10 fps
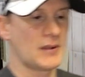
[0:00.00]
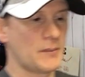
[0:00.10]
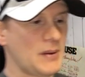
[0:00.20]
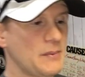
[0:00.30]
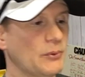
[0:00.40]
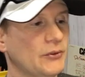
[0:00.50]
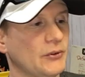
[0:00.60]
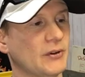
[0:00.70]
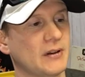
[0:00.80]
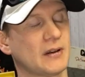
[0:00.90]
that people
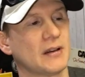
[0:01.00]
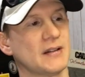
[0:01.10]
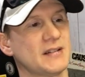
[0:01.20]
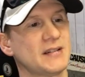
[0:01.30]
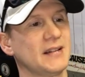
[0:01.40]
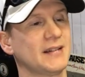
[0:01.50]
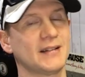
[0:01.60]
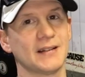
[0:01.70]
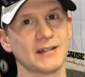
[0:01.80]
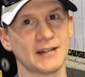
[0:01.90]
do
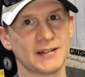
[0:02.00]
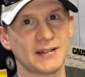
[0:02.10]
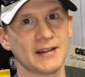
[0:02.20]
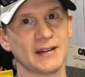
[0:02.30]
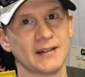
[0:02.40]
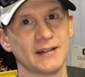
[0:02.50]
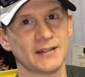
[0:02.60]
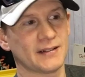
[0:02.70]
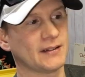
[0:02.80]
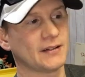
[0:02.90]
consistently send
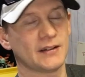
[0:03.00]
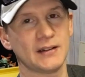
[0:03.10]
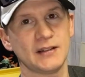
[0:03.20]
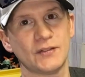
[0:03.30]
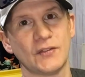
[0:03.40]
is, is these,